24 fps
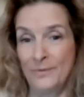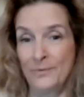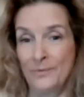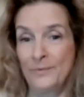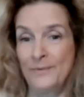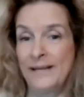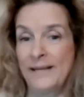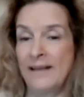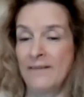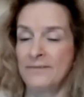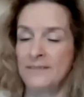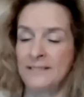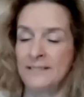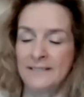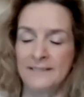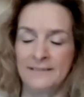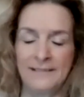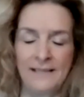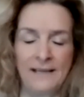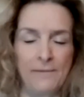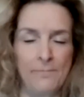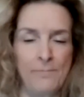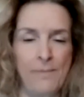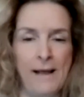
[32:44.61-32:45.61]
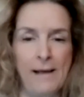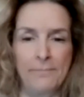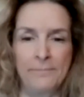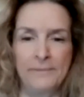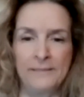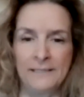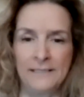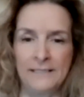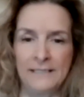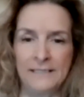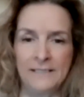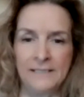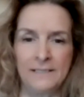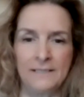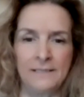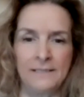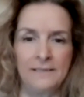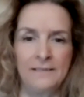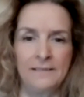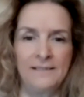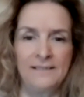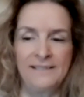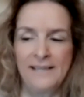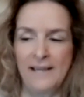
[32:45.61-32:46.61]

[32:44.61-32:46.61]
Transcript: we have the same population,